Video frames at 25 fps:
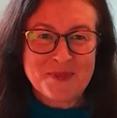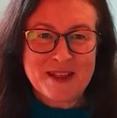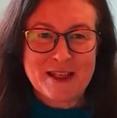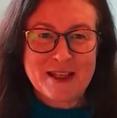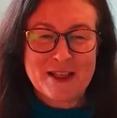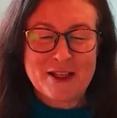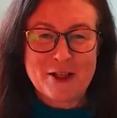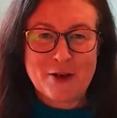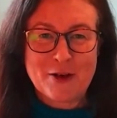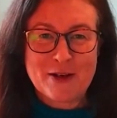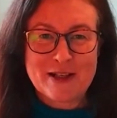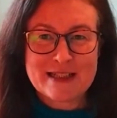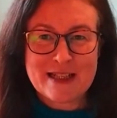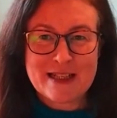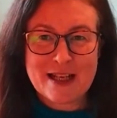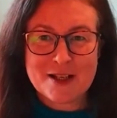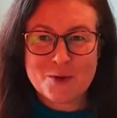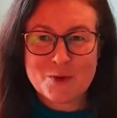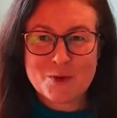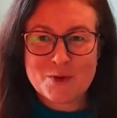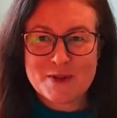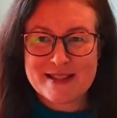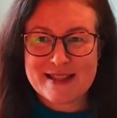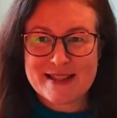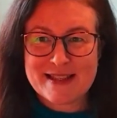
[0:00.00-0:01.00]
You know, I'd done
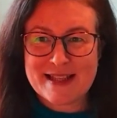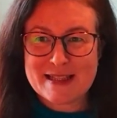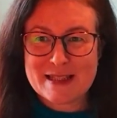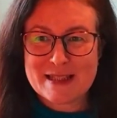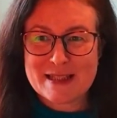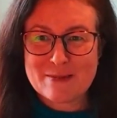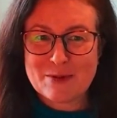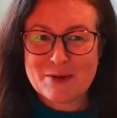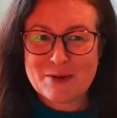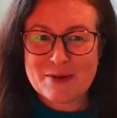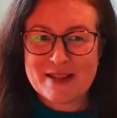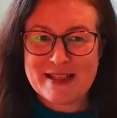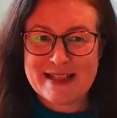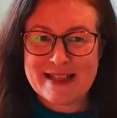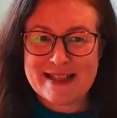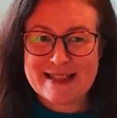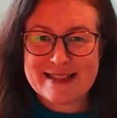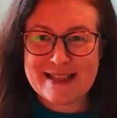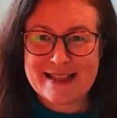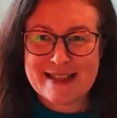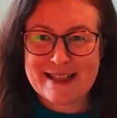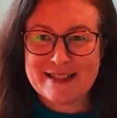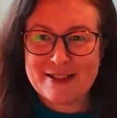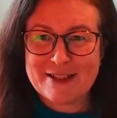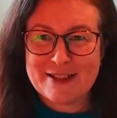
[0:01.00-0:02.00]
all the sensible things
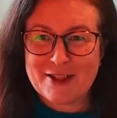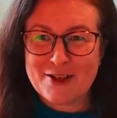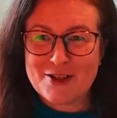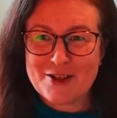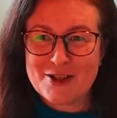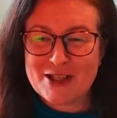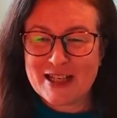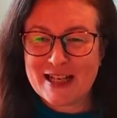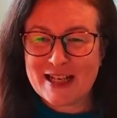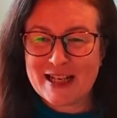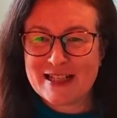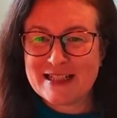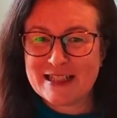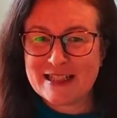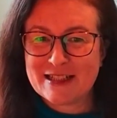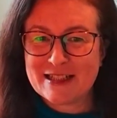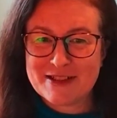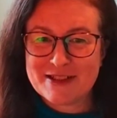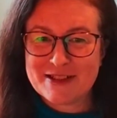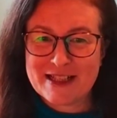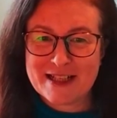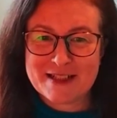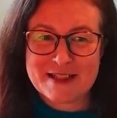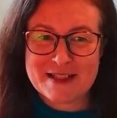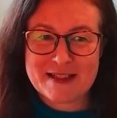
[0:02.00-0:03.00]
like negotiating a
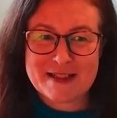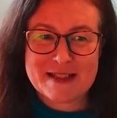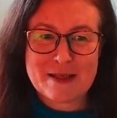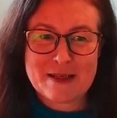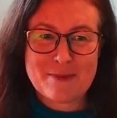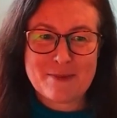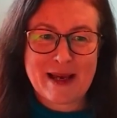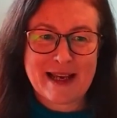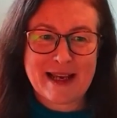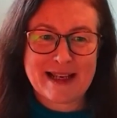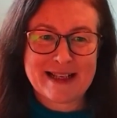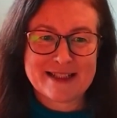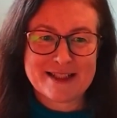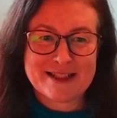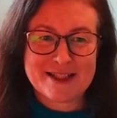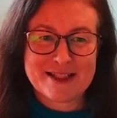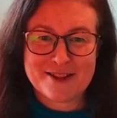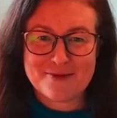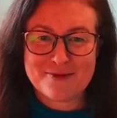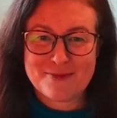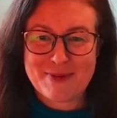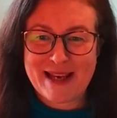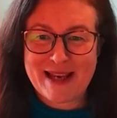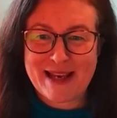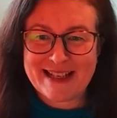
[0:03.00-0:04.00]
redundancy
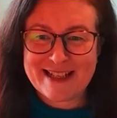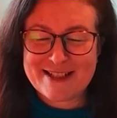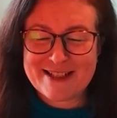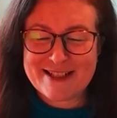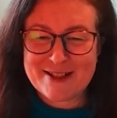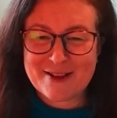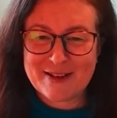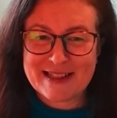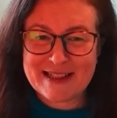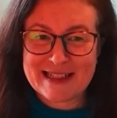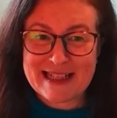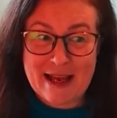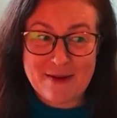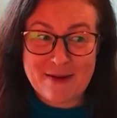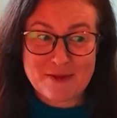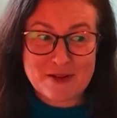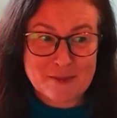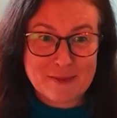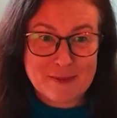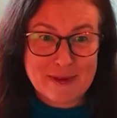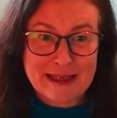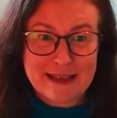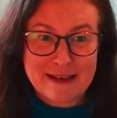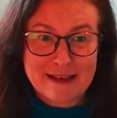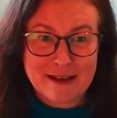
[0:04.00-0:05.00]
package so I could have
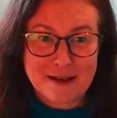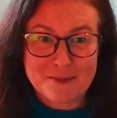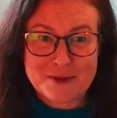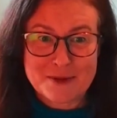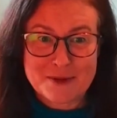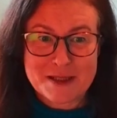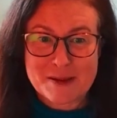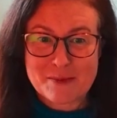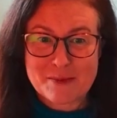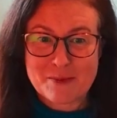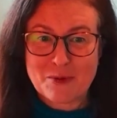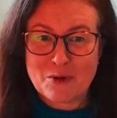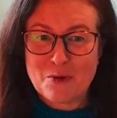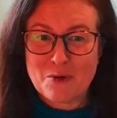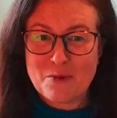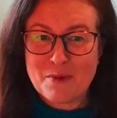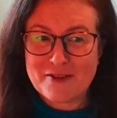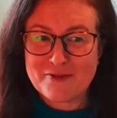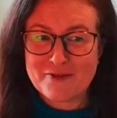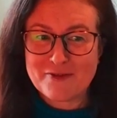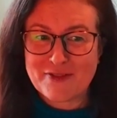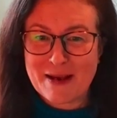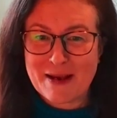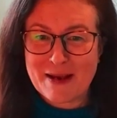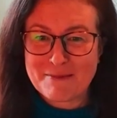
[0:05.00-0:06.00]
some income to support my
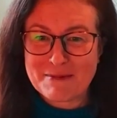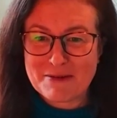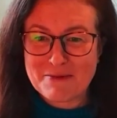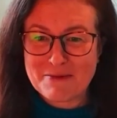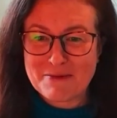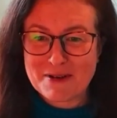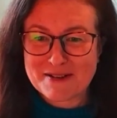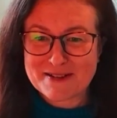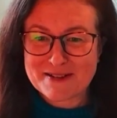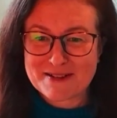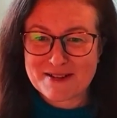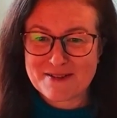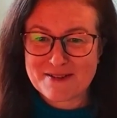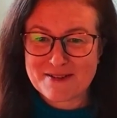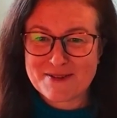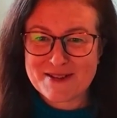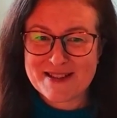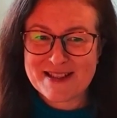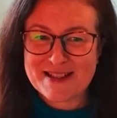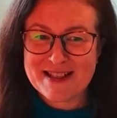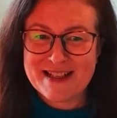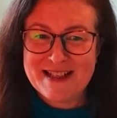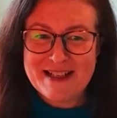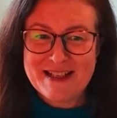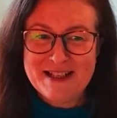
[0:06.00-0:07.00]
family whilst I
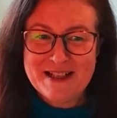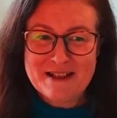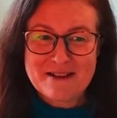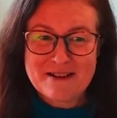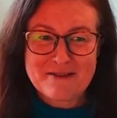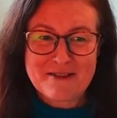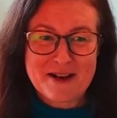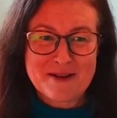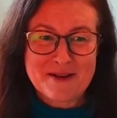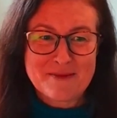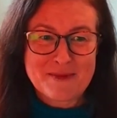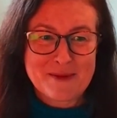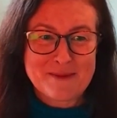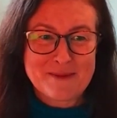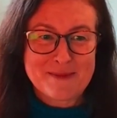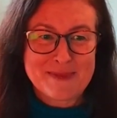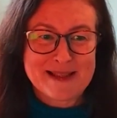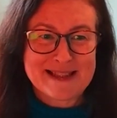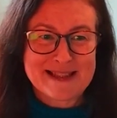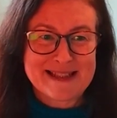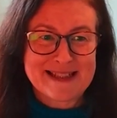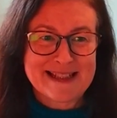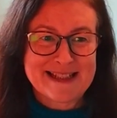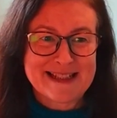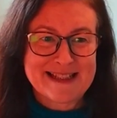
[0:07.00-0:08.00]
was growing my
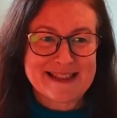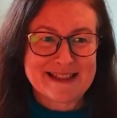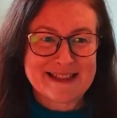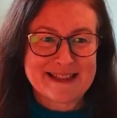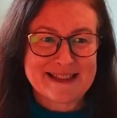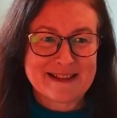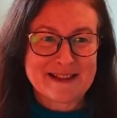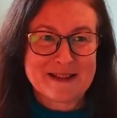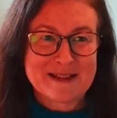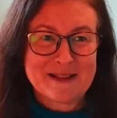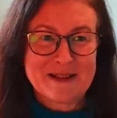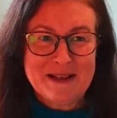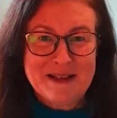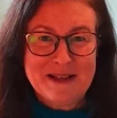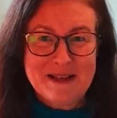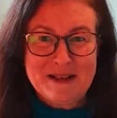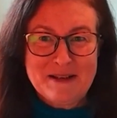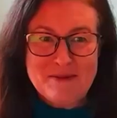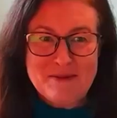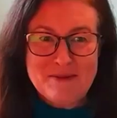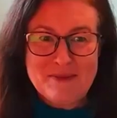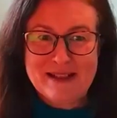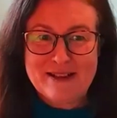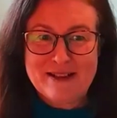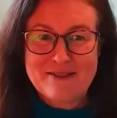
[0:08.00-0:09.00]
business. And I'd
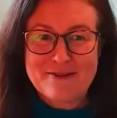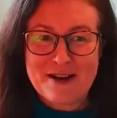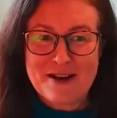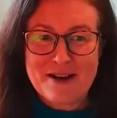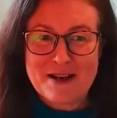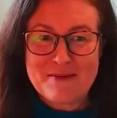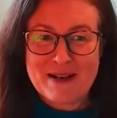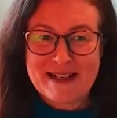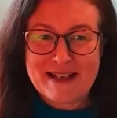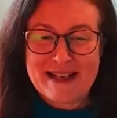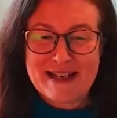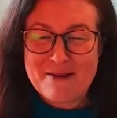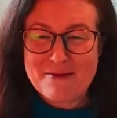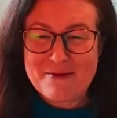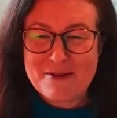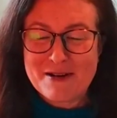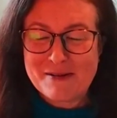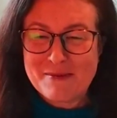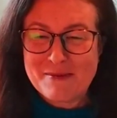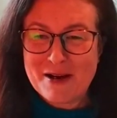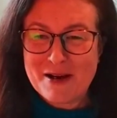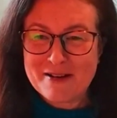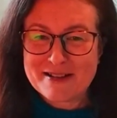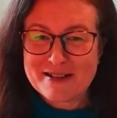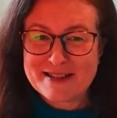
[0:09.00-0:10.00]
been growing my
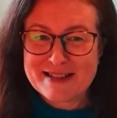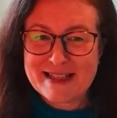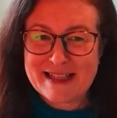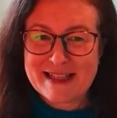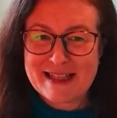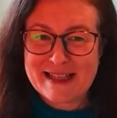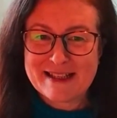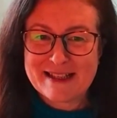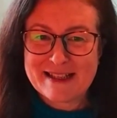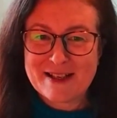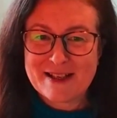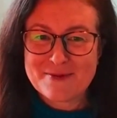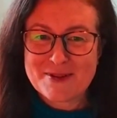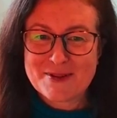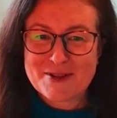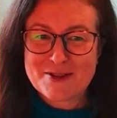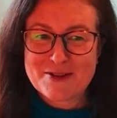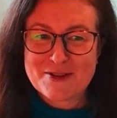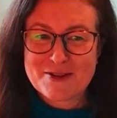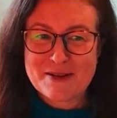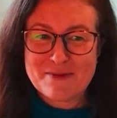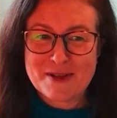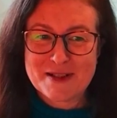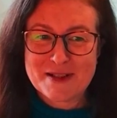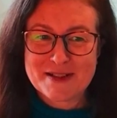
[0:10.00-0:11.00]
network marketing income
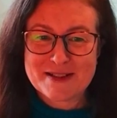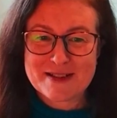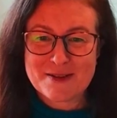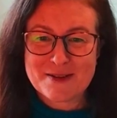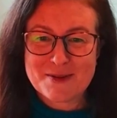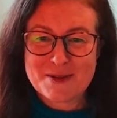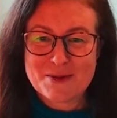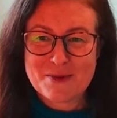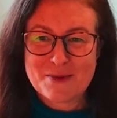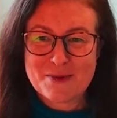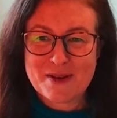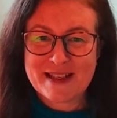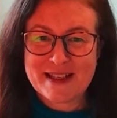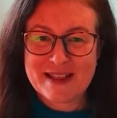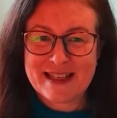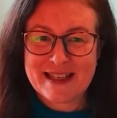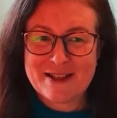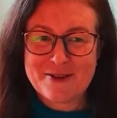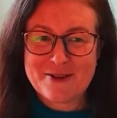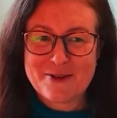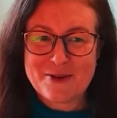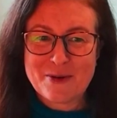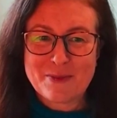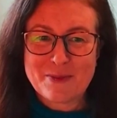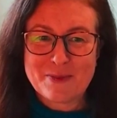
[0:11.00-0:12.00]
stream whilst I was working
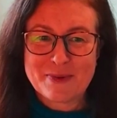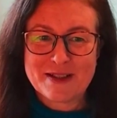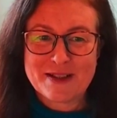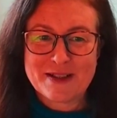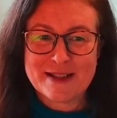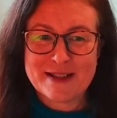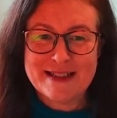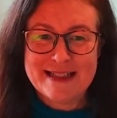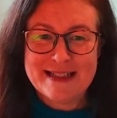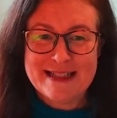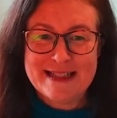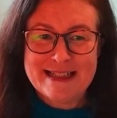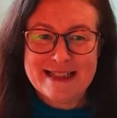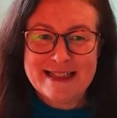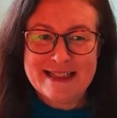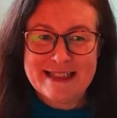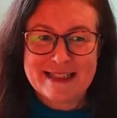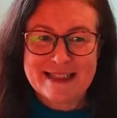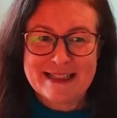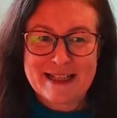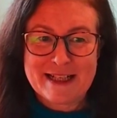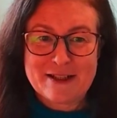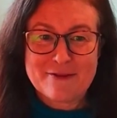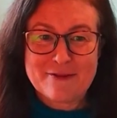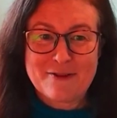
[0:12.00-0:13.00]
corporate,
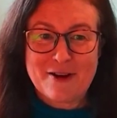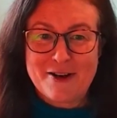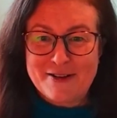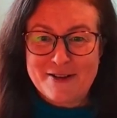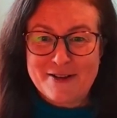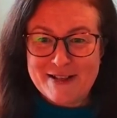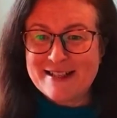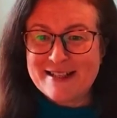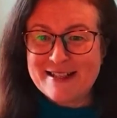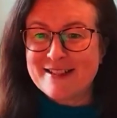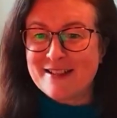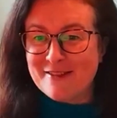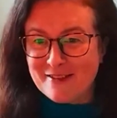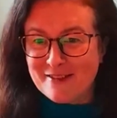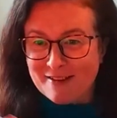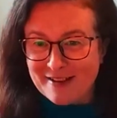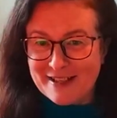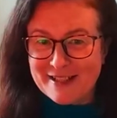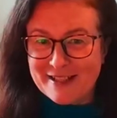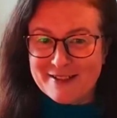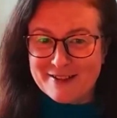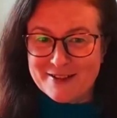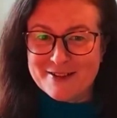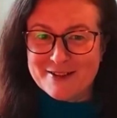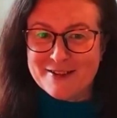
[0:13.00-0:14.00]
and I'd grown it so that I
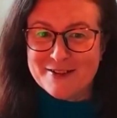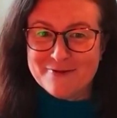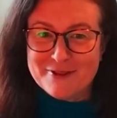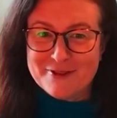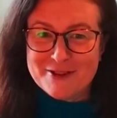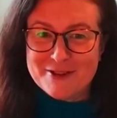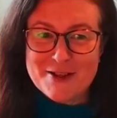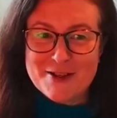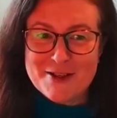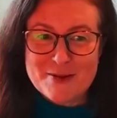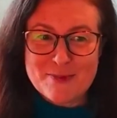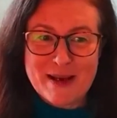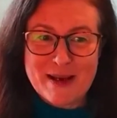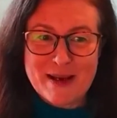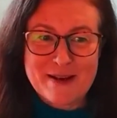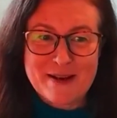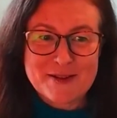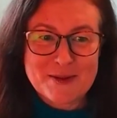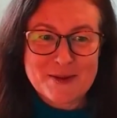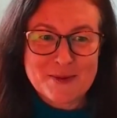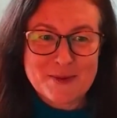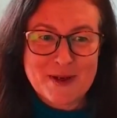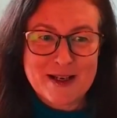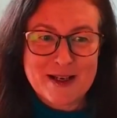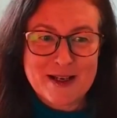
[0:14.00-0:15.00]
could reduce my
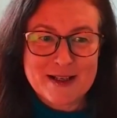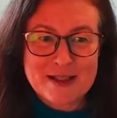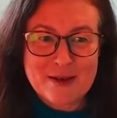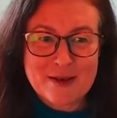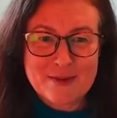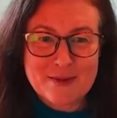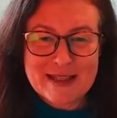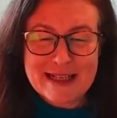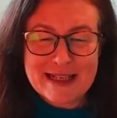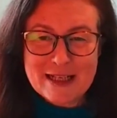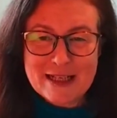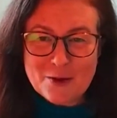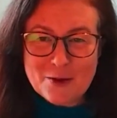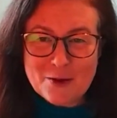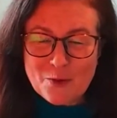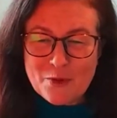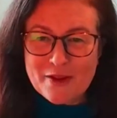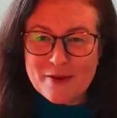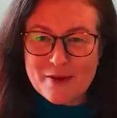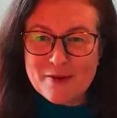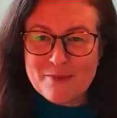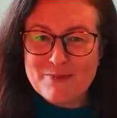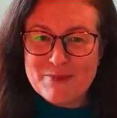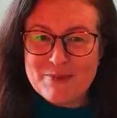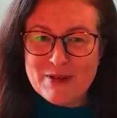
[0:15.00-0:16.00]
hours at work. So I was getting all
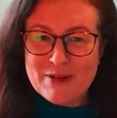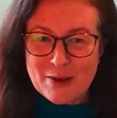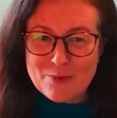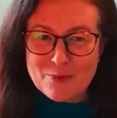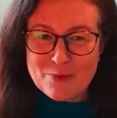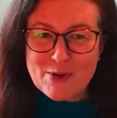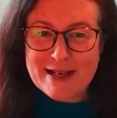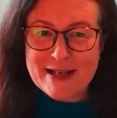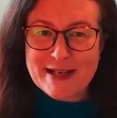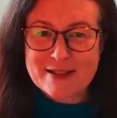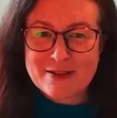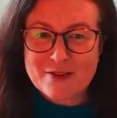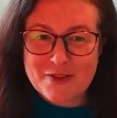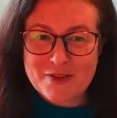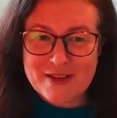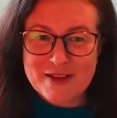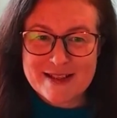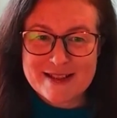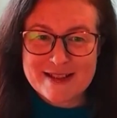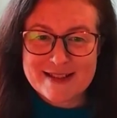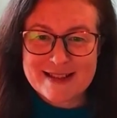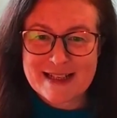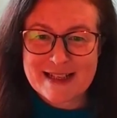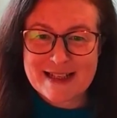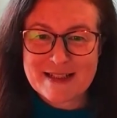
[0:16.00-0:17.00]
the, you know, practical
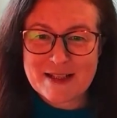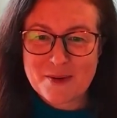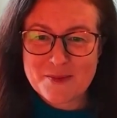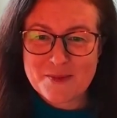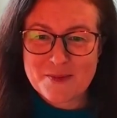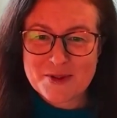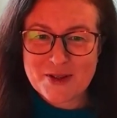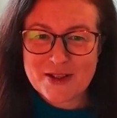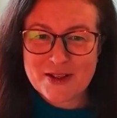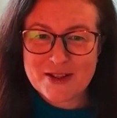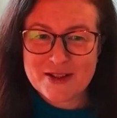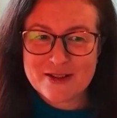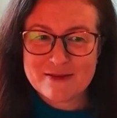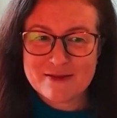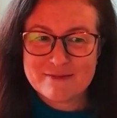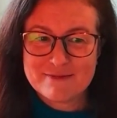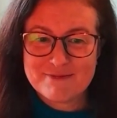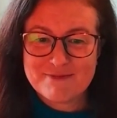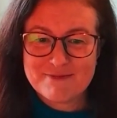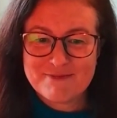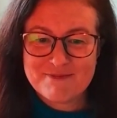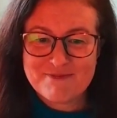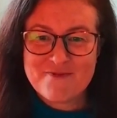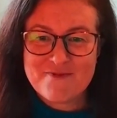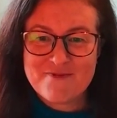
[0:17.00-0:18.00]
things set up so I could
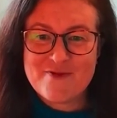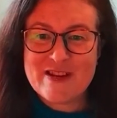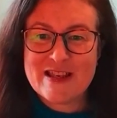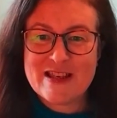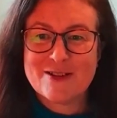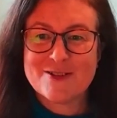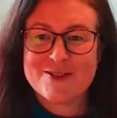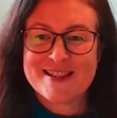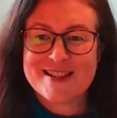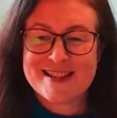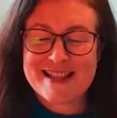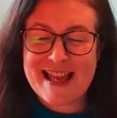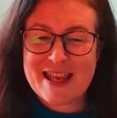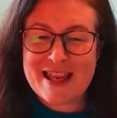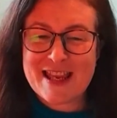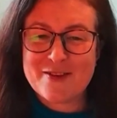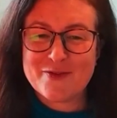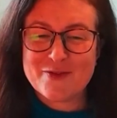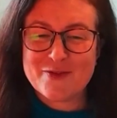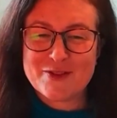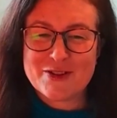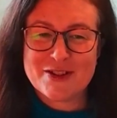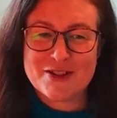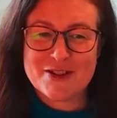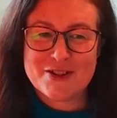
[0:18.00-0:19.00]
feel
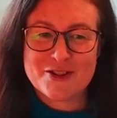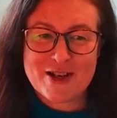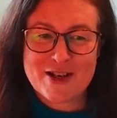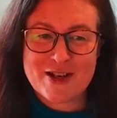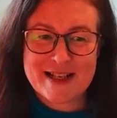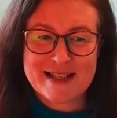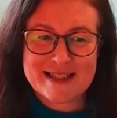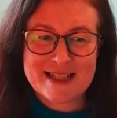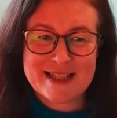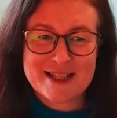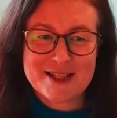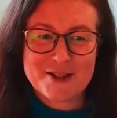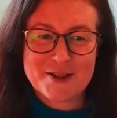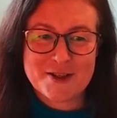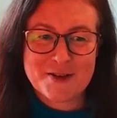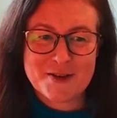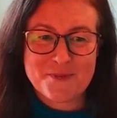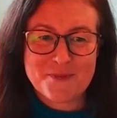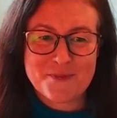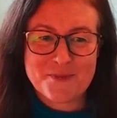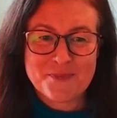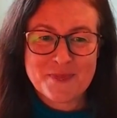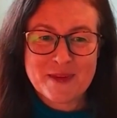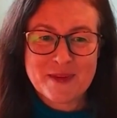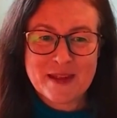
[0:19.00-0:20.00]
safe to transition.